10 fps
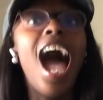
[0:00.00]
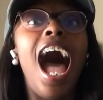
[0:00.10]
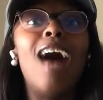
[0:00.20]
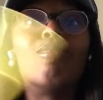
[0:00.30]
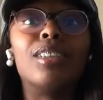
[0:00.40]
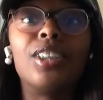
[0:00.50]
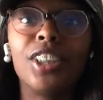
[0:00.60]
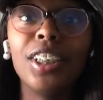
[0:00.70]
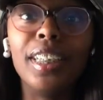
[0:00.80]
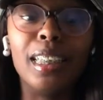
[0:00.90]
I was
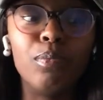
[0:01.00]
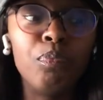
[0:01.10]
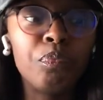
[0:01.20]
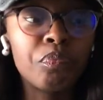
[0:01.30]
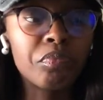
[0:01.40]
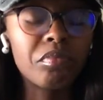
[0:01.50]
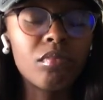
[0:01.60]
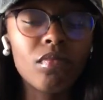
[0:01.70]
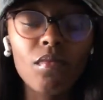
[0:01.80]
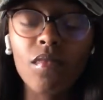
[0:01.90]
chilling.
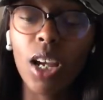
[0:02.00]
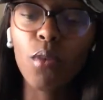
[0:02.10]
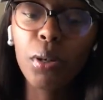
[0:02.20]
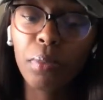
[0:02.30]
We were